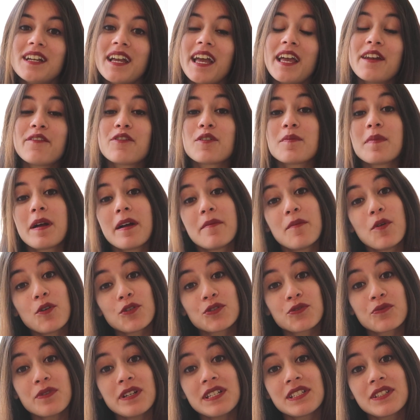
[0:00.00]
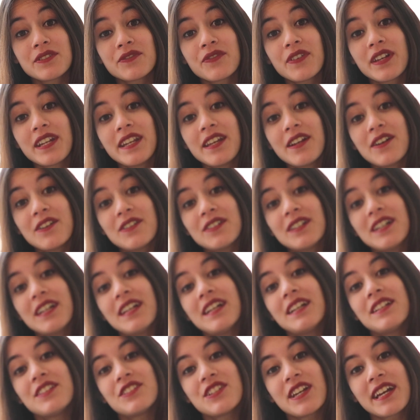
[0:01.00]
And for my most recent video,
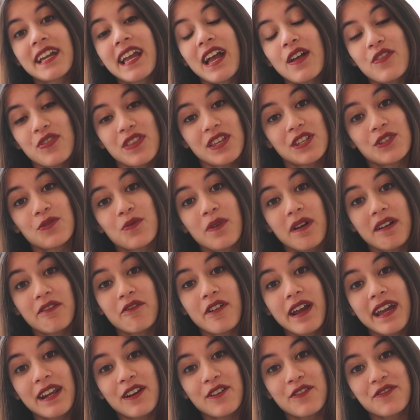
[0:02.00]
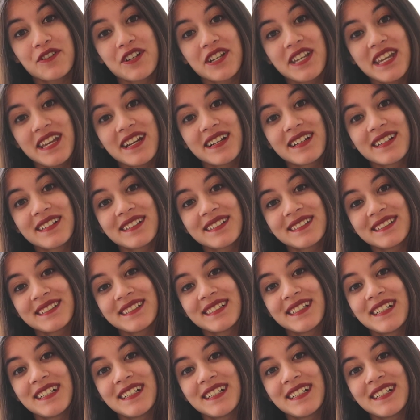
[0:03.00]
check out this one right over here.